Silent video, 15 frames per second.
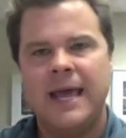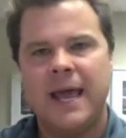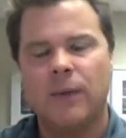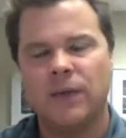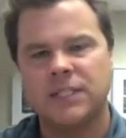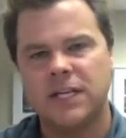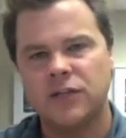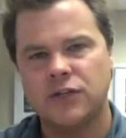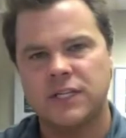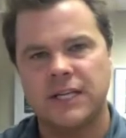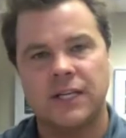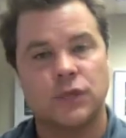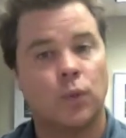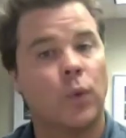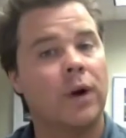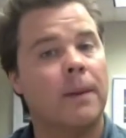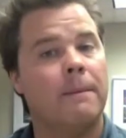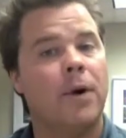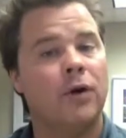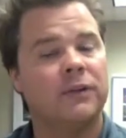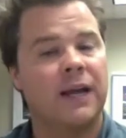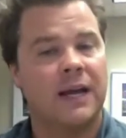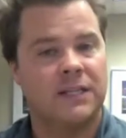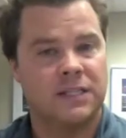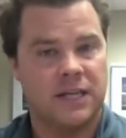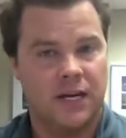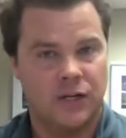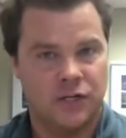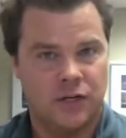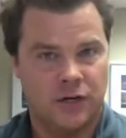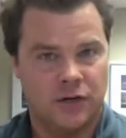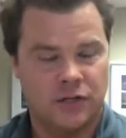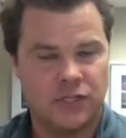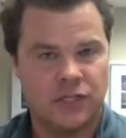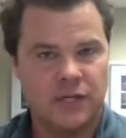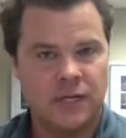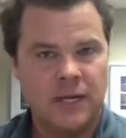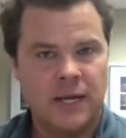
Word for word: And what's interesting is we're a multi-site church.